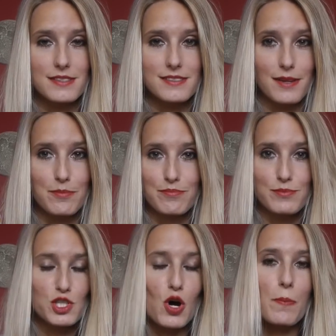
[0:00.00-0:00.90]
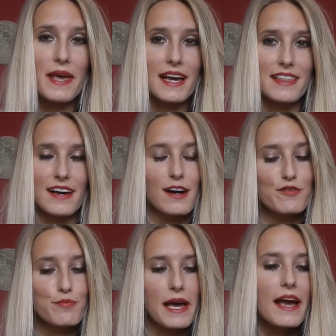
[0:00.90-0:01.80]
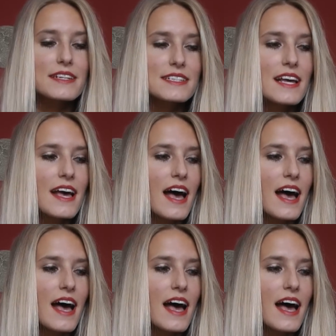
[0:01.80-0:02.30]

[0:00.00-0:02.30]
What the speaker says: some topic that I've picked.